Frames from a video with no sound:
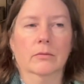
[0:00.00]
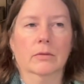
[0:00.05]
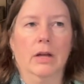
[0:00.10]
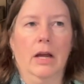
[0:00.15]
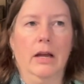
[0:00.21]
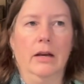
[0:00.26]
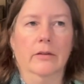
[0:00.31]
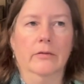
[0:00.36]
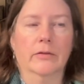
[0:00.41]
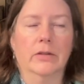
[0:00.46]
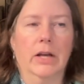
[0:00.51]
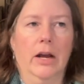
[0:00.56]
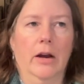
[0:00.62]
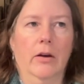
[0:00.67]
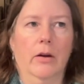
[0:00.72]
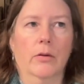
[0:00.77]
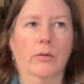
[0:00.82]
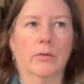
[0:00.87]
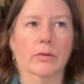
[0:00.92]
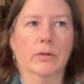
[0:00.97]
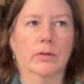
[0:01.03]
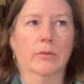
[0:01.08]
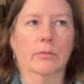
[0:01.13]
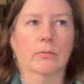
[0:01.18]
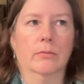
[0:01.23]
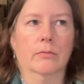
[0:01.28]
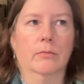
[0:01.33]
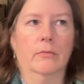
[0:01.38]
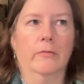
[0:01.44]
kind of tarot's
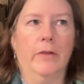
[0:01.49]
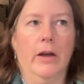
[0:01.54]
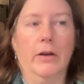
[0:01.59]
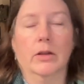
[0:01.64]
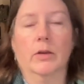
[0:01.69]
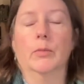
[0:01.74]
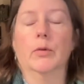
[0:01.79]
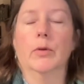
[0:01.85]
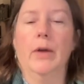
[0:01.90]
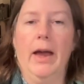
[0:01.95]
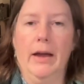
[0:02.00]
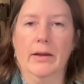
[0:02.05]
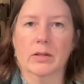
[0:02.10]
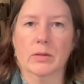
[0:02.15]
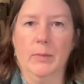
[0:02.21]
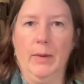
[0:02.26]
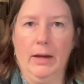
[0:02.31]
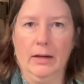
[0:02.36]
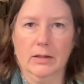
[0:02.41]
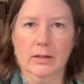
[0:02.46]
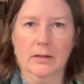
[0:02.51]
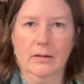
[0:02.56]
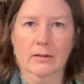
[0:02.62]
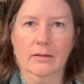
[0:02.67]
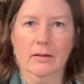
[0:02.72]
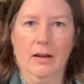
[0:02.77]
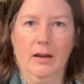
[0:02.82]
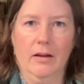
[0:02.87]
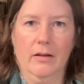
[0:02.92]
valuable aspect
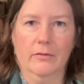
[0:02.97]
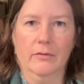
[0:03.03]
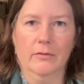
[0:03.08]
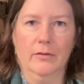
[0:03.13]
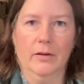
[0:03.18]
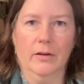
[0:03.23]
of,